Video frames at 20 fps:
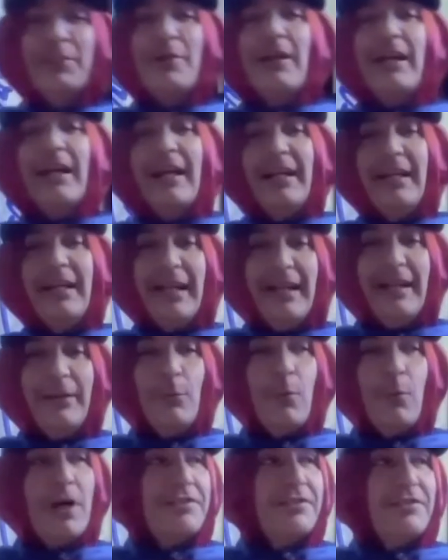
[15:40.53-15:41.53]
know, I I
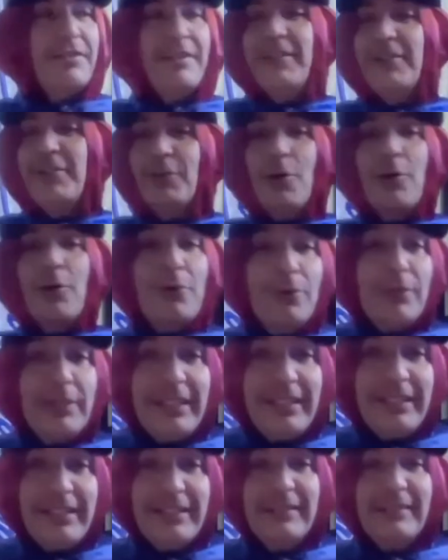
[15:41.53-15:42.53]
watched it here
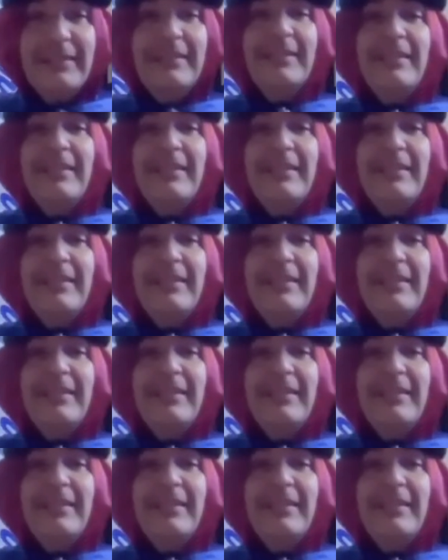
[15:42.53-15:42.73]
locally,